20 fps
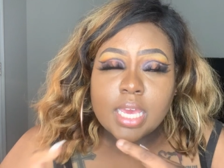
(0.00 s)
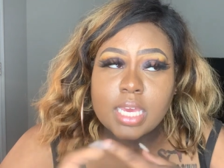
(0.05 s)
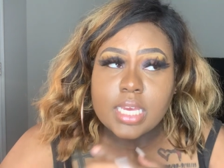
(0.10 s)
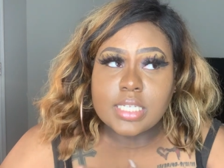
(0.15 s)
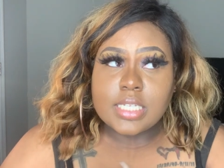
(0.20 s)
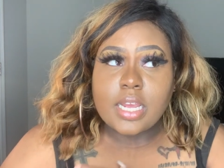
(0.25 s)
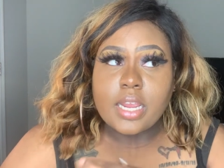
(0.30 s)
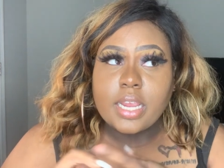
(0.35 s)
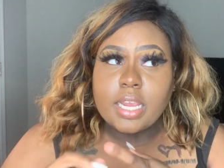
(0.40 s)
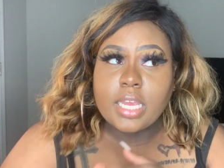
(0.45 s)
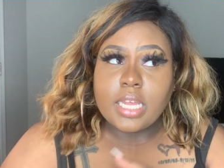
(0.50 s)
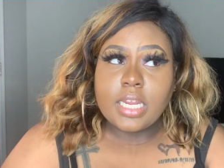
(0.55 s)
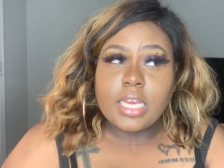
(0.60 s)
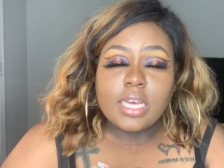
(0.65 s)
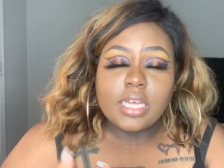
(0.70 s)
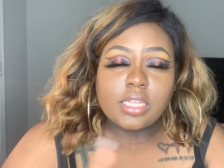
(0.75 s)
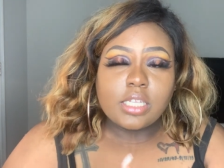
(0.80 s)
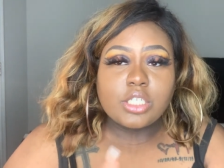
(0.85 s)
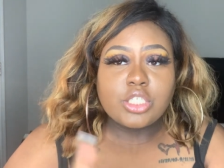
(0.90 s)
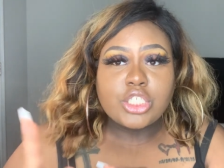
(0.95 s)
Is there
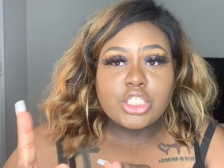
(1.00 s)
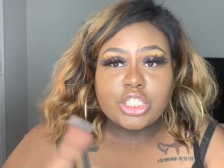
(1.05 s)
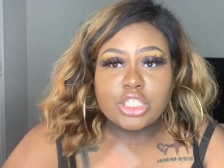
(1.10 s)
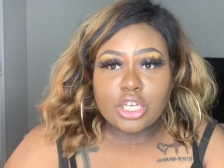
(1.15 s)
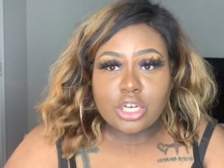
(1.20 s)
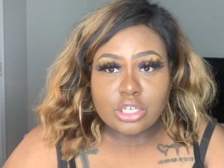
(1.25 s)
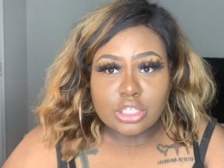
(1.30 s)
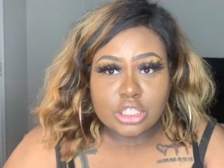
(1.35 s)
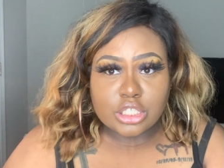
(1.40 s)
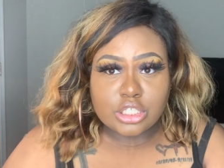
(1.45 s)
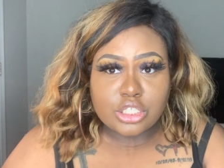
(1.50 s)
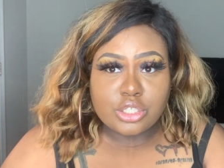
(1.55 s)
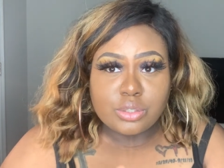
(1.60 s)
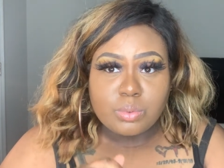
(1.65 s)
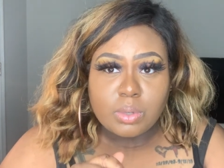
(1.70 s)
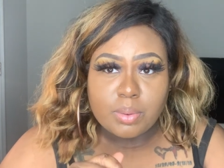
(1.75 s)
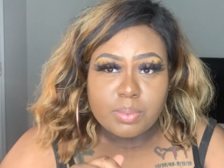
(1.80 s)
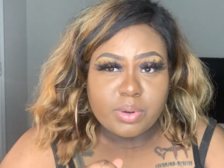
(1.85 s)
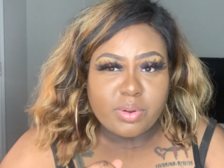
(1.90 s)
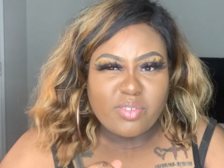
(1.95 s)
any other show that you
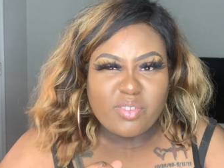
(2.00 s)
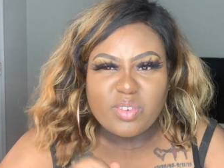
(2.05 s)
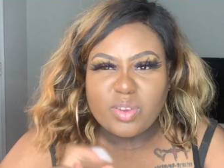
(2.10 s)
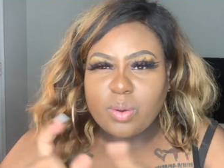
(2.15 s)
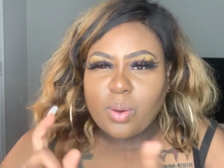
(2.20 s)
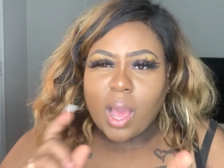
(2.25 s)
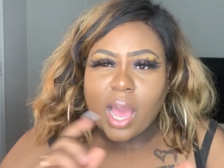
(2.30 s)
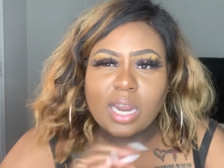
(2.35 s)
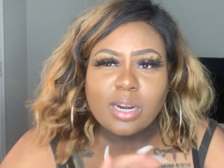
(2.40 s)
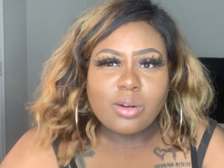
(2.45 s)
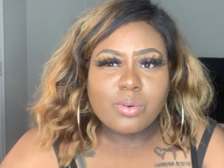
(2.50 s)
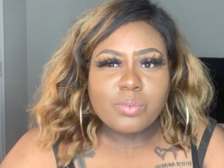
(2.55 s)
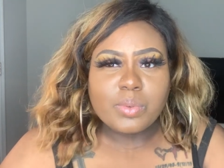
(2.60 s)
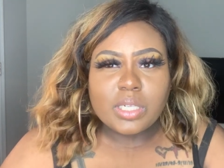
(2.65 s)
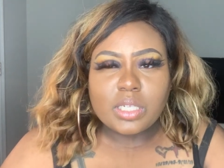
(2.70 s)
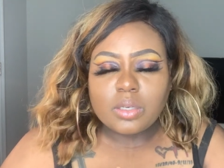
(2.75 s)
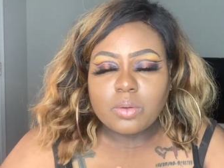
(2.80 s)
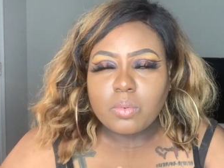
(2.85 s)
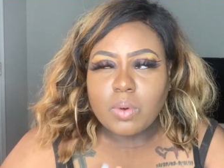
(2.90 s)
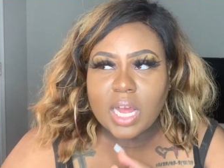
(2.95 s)
want me to review? I don't
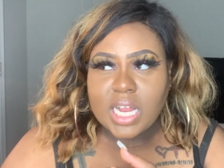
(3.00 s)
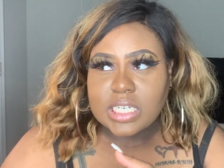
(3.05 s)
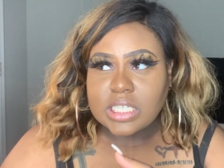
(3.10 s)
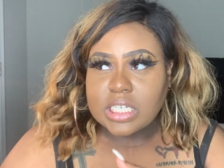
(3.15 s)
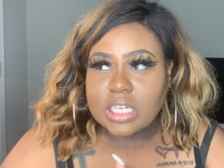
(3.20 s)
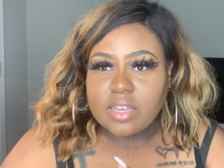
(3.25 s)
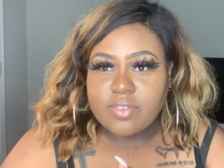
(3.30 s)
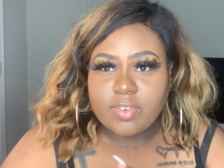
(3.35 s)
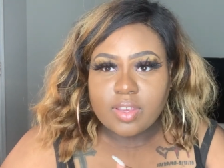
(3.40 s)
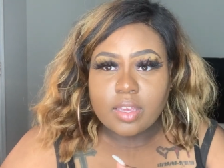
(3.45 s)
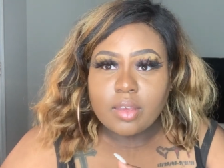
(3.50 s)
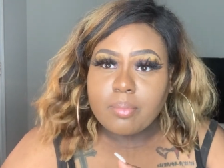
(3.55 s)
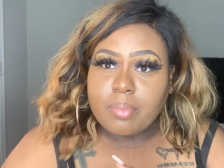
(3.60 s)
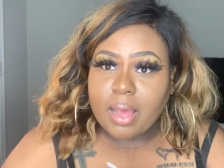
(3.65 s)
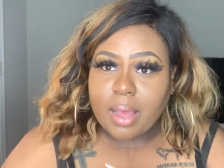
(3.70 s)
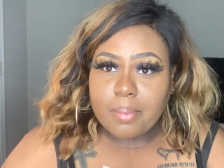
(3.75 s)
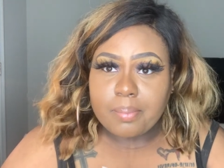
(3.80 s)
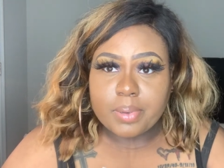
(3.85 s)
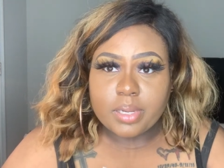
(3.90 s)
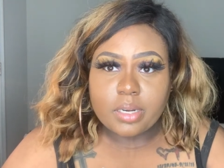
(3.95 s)
really watch Love and Hip
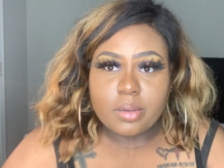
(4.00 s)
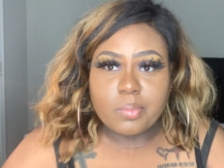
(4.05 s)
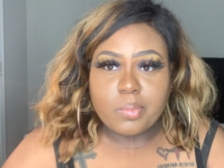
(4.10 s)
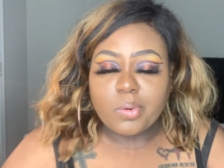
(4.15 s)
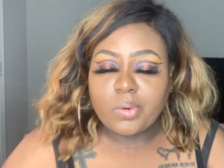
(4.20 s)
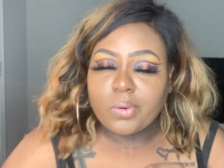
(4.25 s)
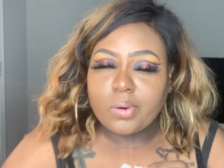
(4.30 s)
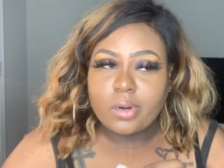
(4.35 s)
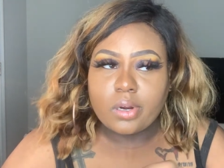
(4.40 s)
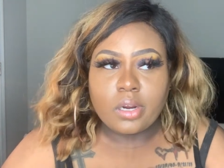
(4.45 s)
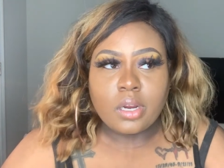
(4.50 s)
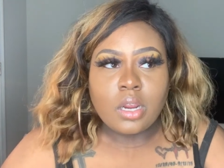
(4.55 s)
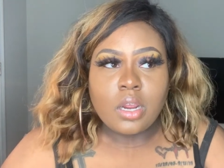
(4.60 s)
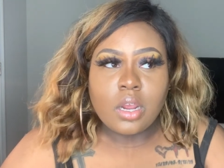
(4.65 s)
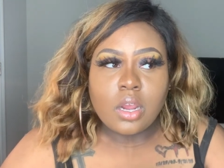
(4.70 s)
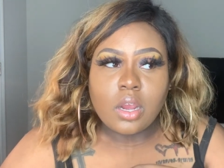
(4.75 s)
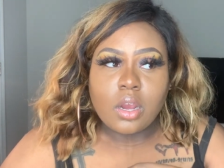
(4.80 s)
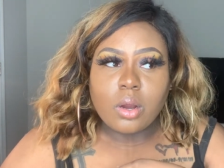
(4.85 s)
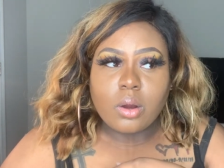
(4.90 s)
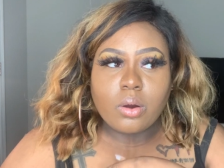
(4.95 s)
Hop anymore
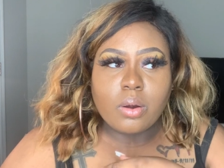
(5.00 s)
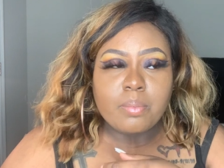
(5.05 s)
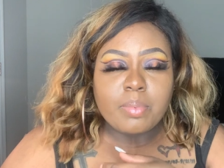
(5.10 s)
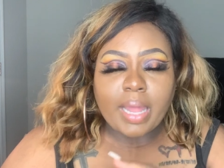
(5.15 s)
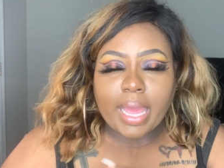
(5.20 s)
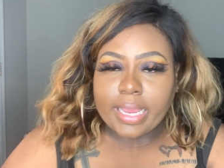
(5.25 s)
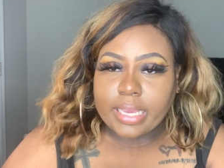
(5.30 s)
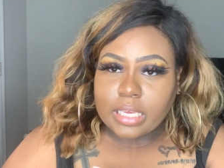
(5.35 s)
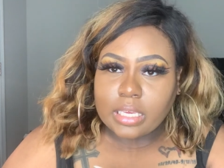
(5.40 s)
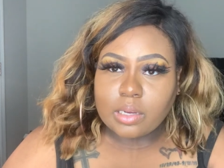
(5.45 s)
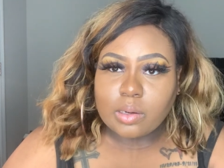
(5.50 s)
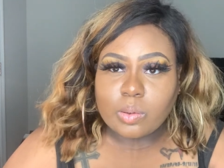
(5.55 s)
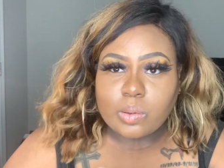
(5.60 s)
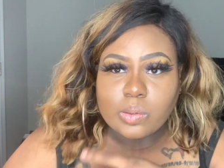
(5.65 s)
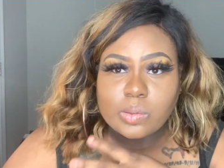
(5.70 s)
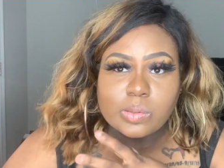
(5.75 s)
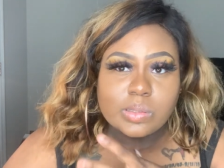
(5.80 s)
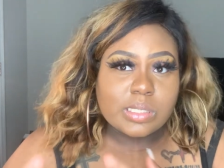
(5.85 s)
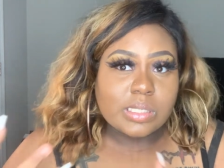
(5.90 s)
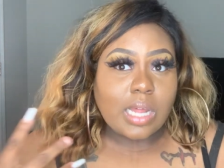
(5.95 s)
or Black Ink
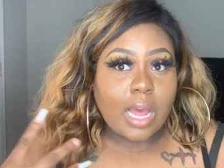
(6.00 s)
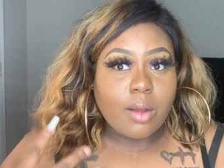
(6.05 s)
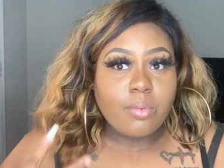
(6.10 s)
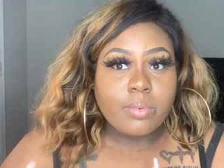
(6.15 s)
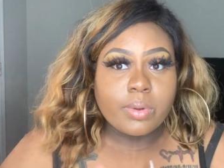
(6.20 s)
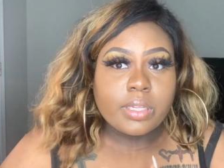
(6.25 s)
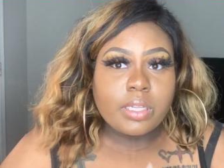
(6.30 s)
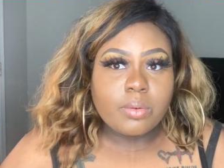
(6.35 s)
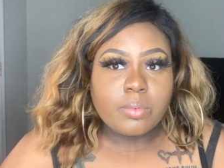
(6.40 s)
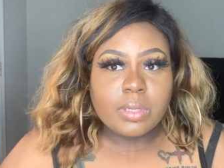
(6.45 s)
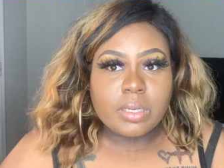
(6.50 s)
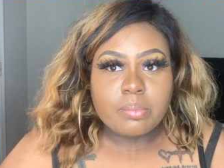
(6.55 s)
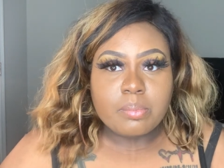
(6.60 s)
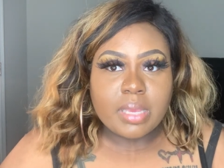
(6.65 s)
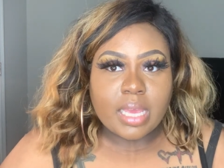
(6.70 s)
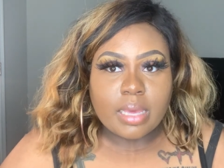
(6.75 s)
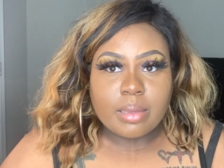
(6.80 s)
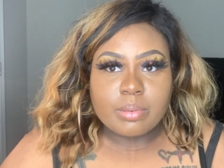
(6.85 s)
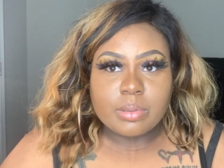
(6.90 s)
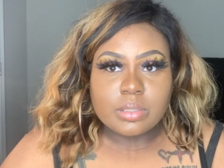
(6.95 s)
Crew, so I really wouldn't
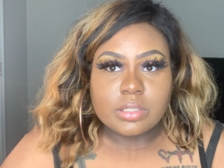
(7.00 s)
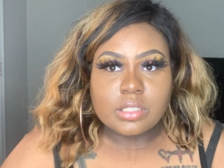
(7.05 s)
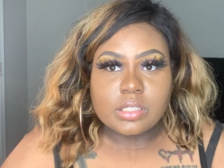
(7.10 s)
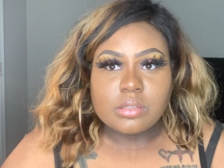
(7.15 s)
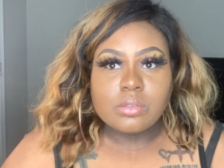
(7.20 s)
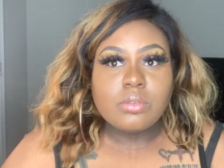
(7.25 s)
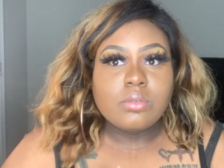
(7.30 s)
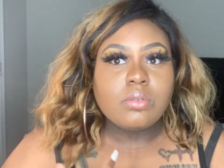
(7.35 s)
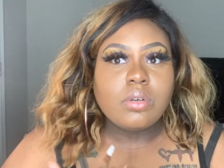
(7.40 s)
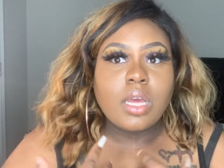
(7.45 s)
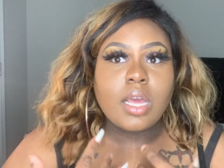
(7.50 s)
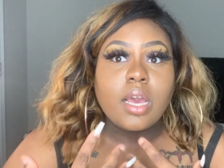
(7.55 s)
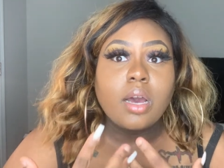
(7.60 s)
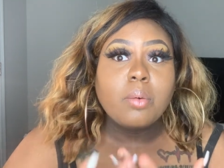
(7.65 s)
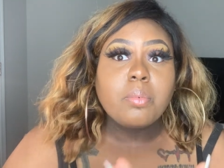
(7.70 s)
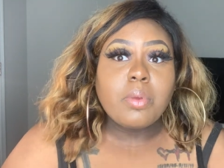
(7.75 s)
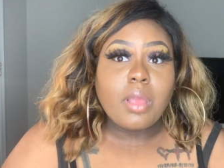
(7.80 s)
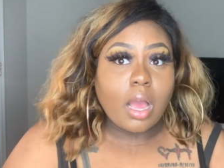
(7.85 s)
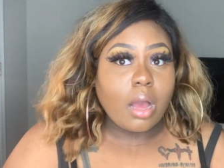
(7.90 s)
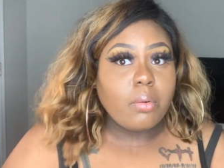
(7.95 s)
be able to
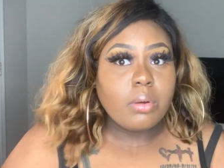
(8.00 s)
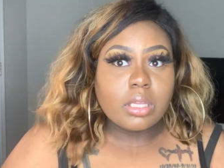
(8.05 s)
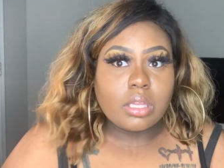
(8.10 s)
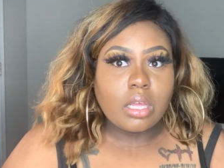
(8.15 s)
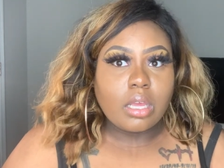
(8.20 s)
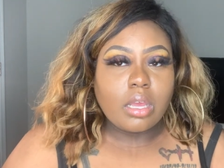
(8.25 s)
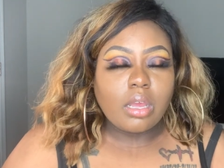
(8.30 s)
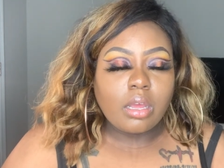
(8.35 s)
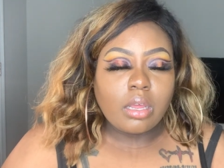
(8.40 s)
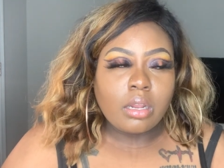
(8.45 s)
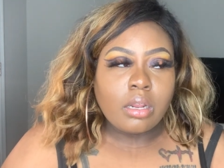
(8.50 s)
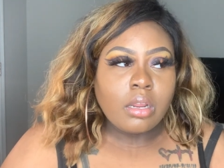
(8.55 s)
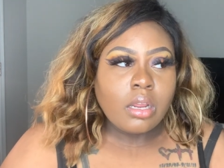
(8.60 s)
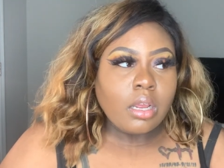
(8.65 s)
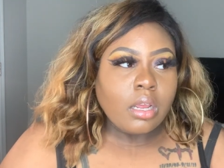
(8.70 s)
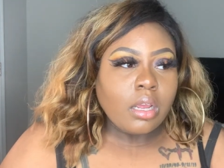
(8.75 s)
help y'all with that.